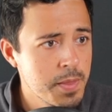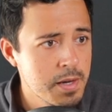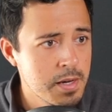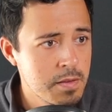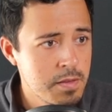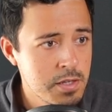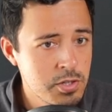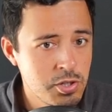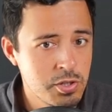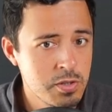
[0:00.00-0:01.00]
And this
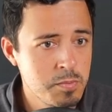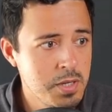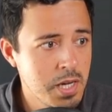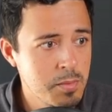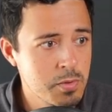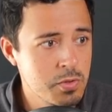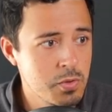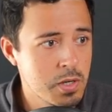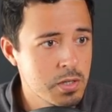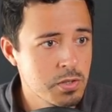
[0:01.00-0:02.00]
should be able to
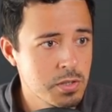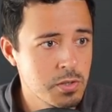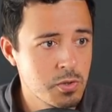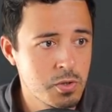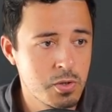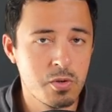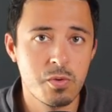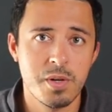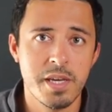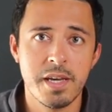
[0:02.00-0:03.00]
also
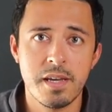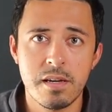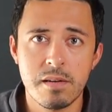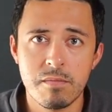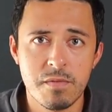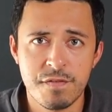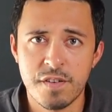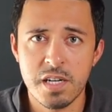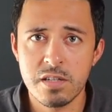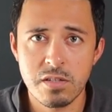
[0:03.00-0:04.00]
create
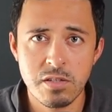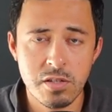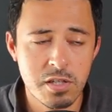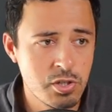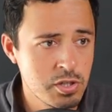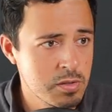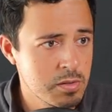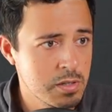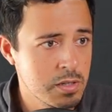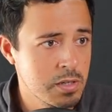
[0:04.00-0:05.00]
files and such.
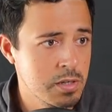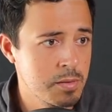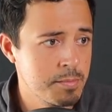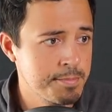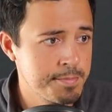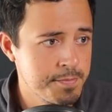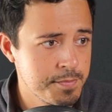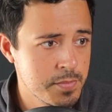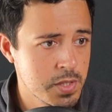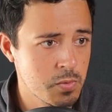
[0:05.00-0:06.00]

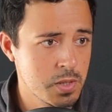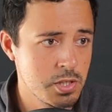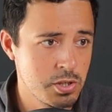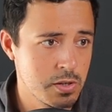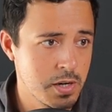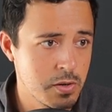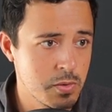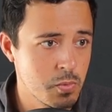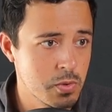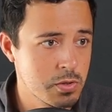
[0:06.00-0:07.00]
Not really sure how it
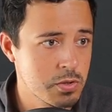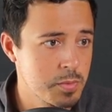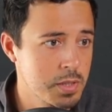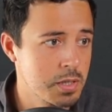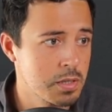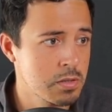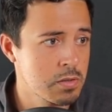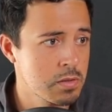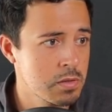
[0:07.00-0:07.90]
works, to be honest.